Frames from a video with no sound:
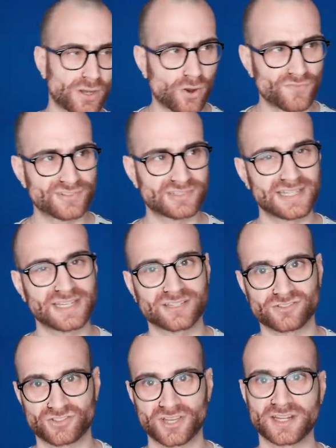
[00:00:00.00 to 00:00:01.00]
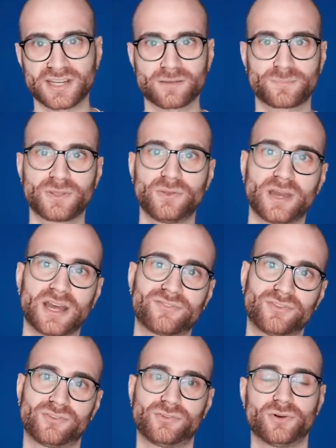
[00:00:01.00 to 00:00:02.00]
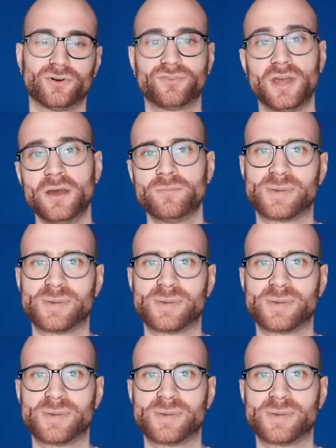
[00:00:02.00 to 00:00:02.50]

Obviously concerning, but you have to sort of